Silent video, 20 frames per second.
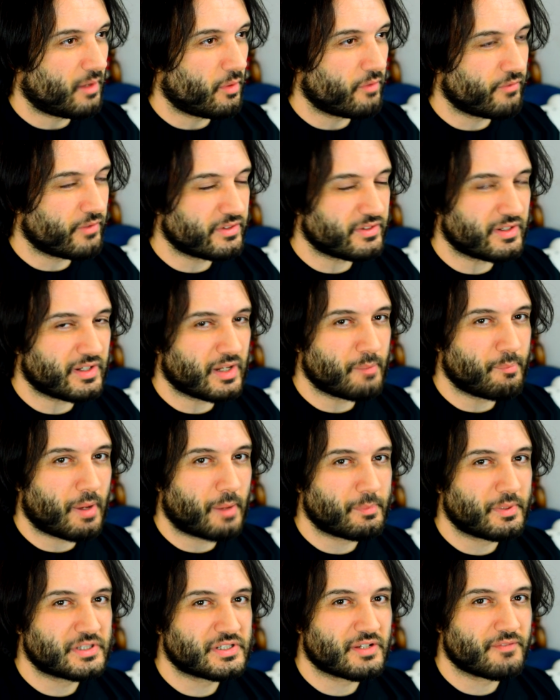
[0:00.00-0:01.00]
Now I have recently
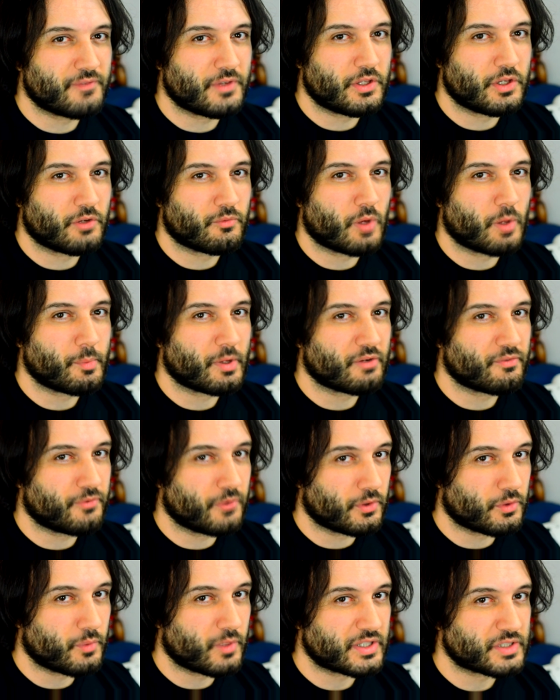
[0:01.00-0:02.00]
published a video on Roman
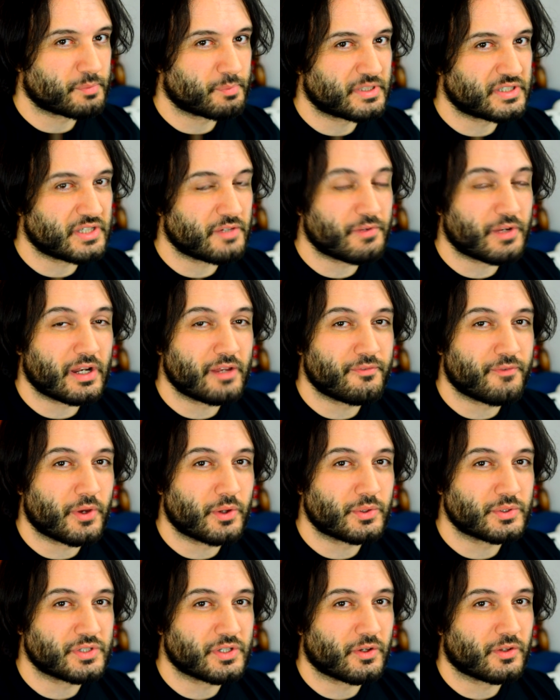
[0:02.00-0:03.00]
footwear specifically
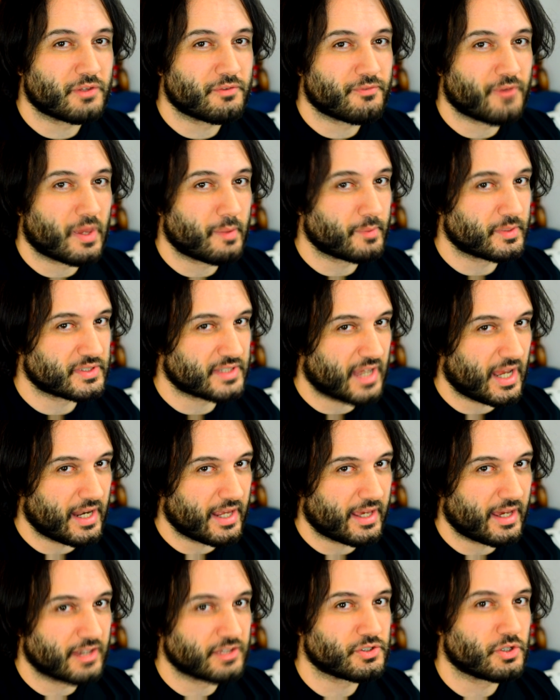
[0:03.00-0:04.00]
focusing on the famous
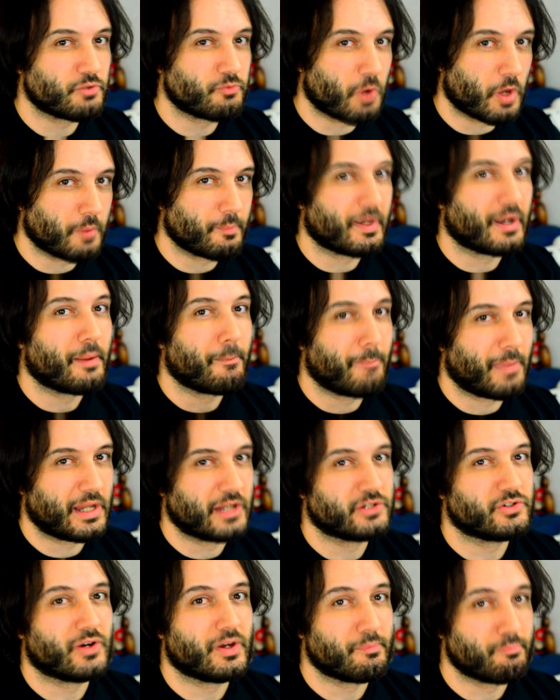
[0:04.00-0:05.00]
Caligae, so Roman
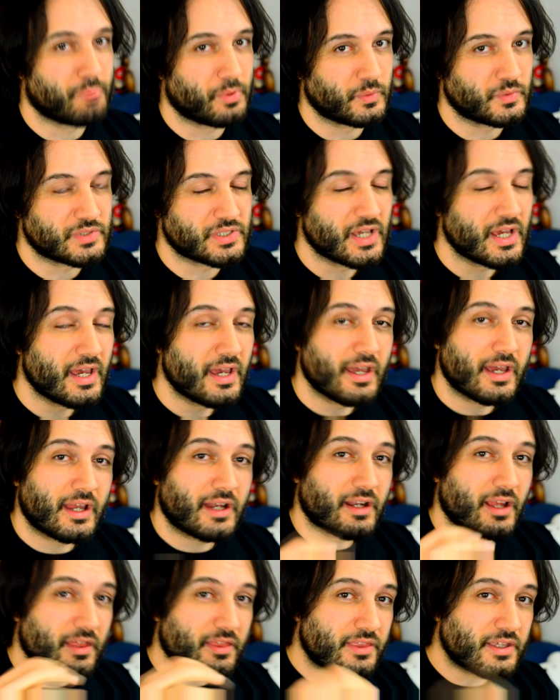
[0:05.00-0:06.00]
military boots,
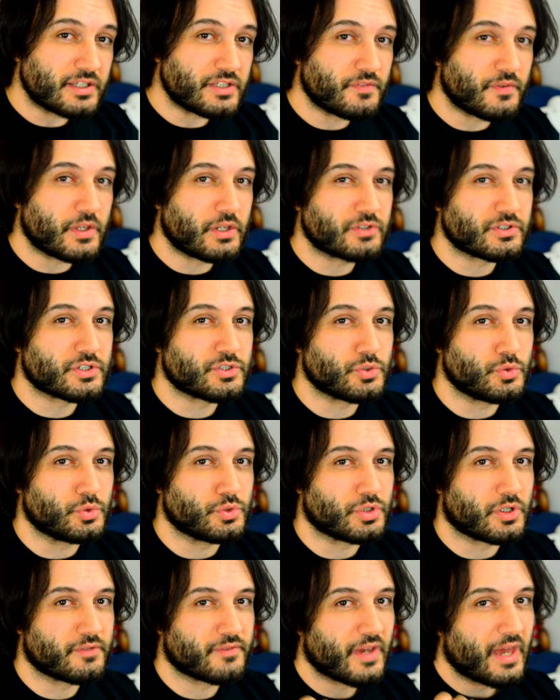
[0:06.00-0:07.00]
and this video is a
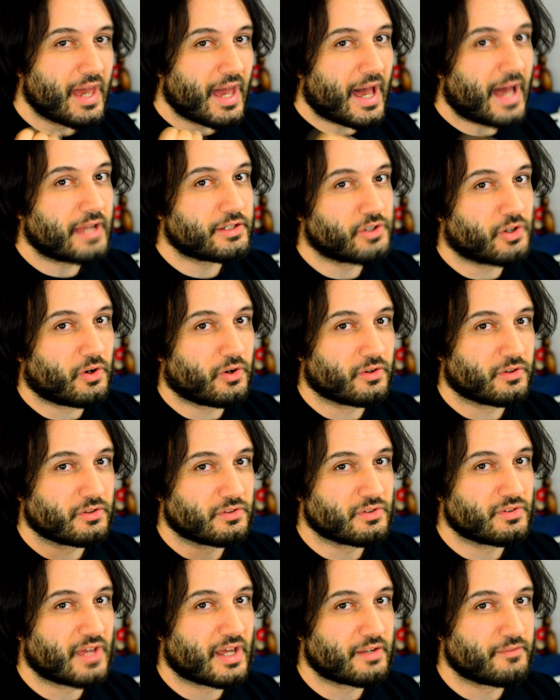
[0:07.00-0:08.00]
sort of add-on
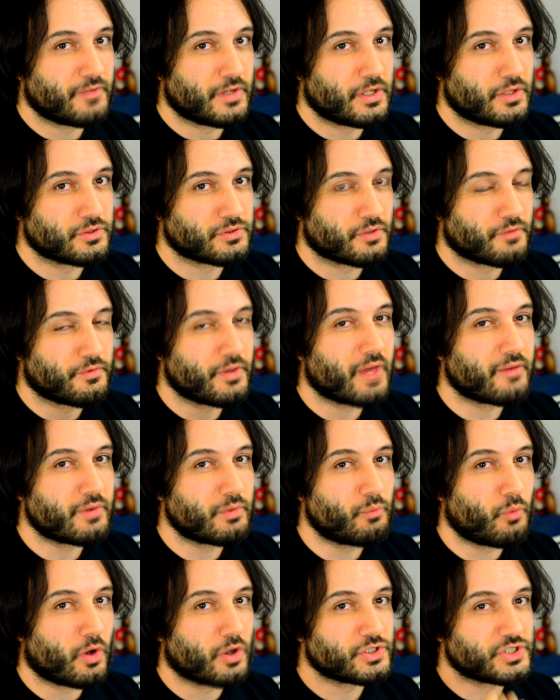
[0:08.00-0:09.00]
to that video, so if you
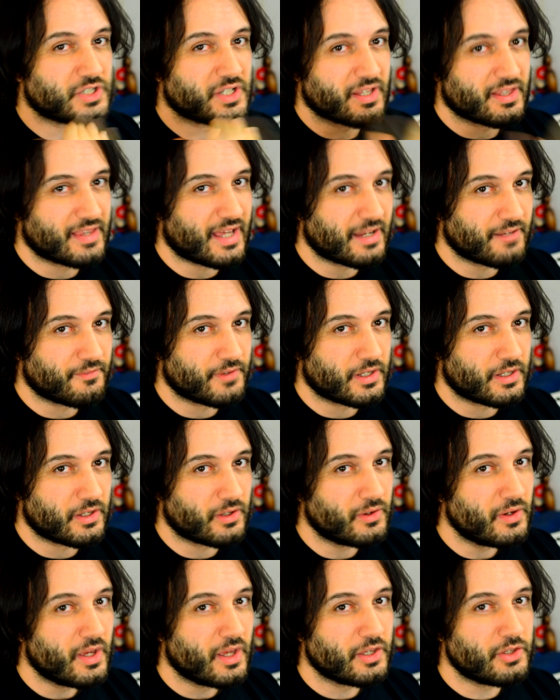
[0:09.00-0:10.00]
haven't watched that
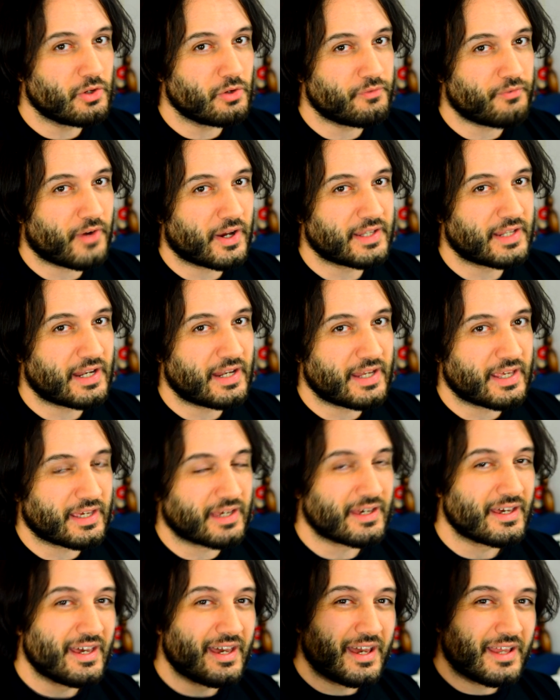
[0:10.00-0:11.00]
video, you'll find a
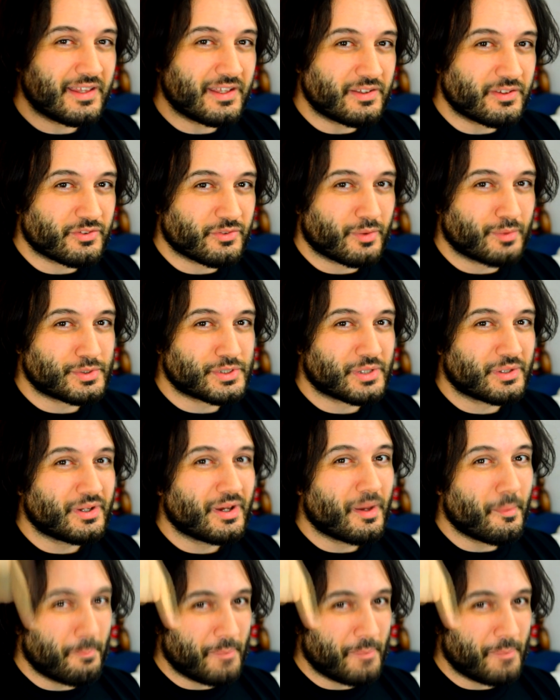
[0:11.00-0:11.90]
link in the description